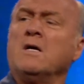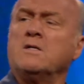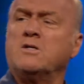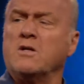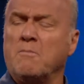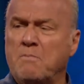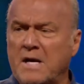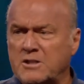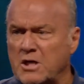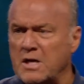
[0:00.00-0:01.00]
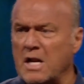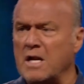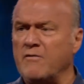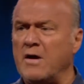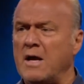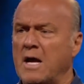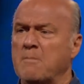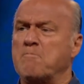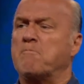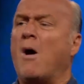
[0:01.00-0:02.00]
to the beach at Nineveh
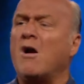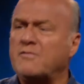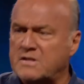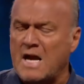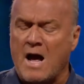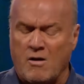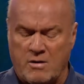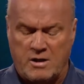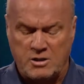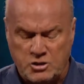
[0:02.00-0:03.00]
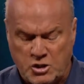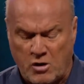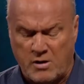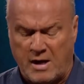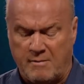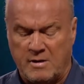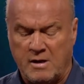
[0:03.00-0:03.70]
and barfs out Jonah.